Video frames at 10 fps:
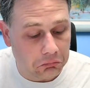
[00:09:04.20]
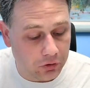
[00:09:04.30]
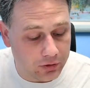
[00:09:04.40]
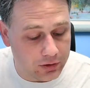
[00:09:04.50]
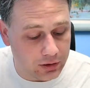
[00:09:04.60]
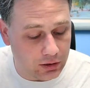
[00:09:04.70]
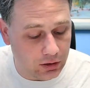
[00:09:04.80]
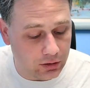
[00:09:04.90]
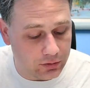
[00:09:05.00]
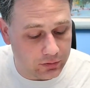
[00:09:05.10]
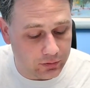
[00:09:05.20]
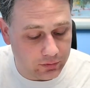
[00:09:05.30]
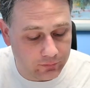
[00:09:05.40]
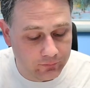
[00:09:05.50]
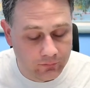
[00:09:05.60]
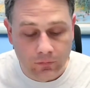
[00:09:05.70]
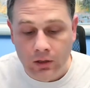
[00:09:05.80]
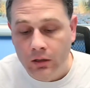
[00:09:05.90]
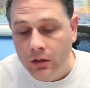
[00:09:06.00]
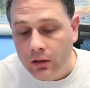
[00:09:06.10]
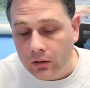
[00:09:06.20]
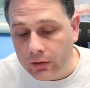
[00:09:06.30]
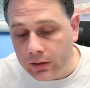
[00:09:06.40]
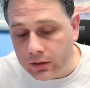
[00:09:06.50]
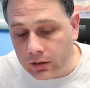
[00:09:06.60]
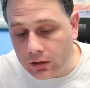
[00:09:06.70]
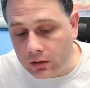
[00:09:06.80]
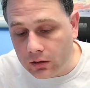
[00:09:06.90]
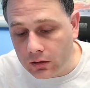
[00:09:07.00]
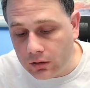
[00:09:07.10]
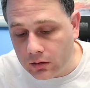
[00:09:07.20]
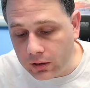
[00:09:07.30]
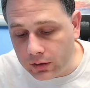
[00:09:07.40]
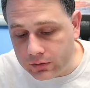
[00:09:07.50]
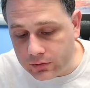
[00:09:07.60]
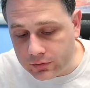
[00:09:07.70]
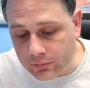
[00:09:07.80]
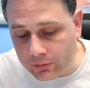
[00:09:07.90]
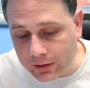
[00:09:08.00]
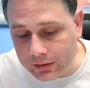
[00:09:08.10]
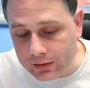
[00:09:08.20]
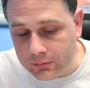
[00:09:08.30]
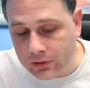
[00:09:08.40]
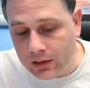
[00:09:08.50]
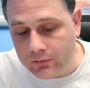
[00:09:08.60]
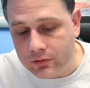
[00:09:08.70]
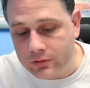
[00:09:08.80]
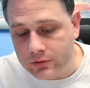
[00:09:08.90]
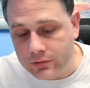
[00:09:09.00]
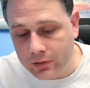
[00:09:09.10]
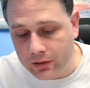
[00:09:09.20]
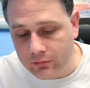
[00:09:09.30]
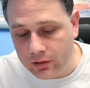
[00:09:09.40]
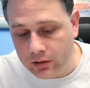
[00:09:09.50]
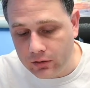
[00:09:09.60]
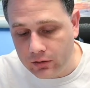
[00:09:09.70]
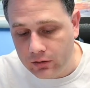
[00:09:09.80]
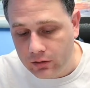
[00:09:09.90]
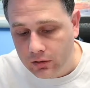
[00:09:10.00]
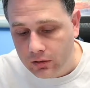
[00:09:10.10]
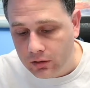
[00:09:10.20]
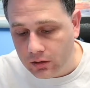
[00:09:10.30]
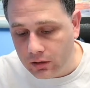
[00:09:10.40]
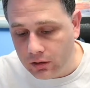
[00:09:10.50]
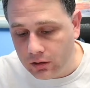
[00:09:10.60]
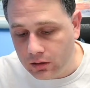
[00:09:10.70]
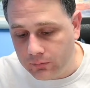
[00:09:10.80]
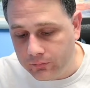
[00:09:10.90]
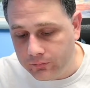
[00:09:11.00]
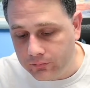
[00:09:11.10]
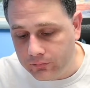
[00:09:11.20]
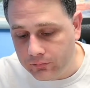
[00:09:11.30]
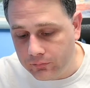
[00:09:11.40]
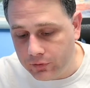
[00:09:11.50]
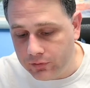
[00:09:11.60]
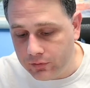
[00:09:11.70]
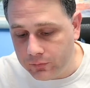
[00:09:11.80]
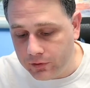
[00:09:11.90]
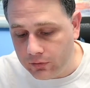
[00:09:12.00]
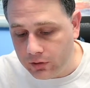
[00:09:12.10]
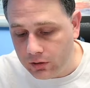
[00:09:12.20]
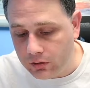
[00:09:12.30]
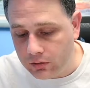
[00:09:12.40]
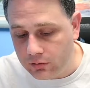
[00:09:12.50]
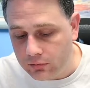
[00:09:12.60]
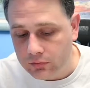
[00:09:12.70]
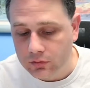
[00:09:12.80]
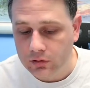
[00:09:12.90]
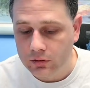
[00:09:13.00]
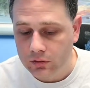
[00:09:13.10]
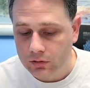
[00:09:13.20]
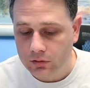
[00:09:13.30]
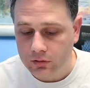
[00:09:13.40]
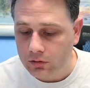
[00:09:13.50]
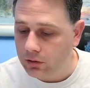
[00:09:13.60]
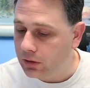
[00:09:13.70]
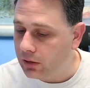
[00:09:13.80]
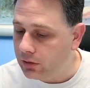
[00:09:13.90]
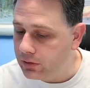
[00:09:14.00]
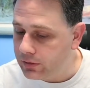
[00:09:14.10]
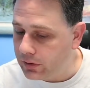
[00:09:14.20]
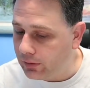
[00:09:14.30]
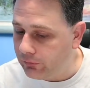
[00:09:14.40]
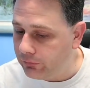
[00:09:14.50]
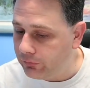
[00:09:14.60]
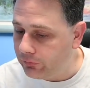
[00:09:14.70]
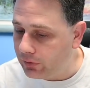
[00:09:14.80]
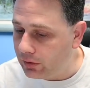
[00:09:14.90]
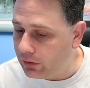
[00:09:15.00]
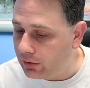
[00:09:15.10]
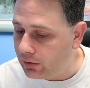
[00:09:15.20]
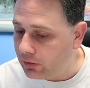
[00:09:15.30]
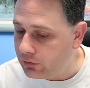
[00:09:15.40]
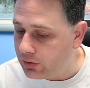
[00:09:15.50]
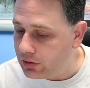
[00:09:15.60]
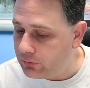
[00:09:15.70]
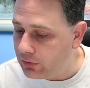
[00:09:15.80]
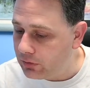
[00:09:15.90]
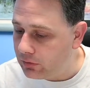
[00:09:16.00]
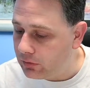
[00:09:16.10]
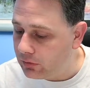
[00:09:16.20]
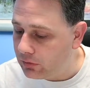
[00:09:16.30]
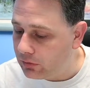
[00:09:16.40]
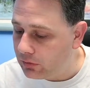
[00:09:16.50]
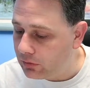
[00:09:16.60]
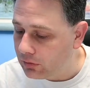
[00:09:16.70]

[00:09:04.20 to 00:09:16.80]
Pretty neat. All right, it shows you LED behaviors, pairing, Bluetooth pairing, all that kind of good stuff. Transmitter.